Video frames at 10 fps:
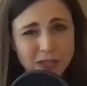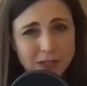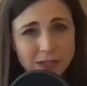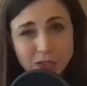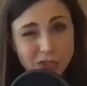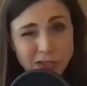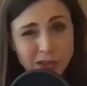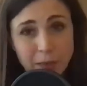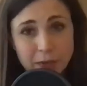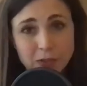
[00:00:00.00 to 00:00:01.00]
It's just a
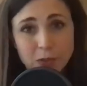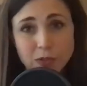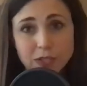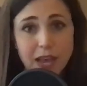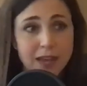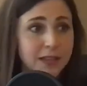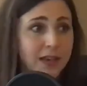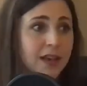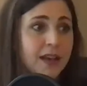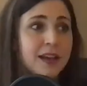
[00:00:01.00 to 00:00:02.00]
couple schools. It has
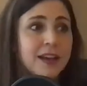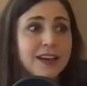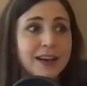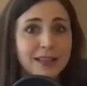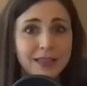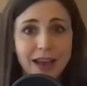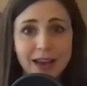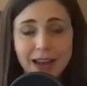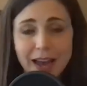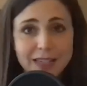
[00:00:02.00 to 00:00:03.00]
a lot
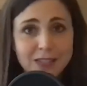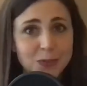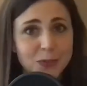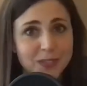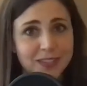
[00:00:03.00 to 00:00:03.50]
of high schools,